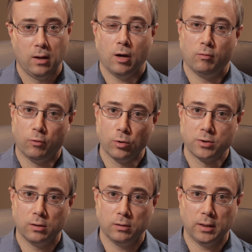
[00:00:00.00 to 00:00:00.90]
Now,
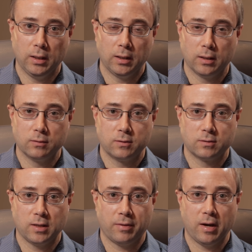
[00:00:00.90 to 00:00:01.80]
unfortunately, against the
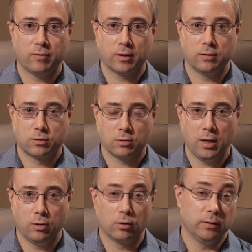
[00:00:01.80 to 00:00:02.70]
South African
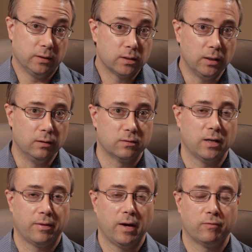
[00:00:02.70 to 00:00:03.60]
strain, or at least in the
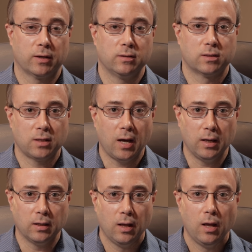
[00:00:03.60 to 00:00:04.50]
South African site,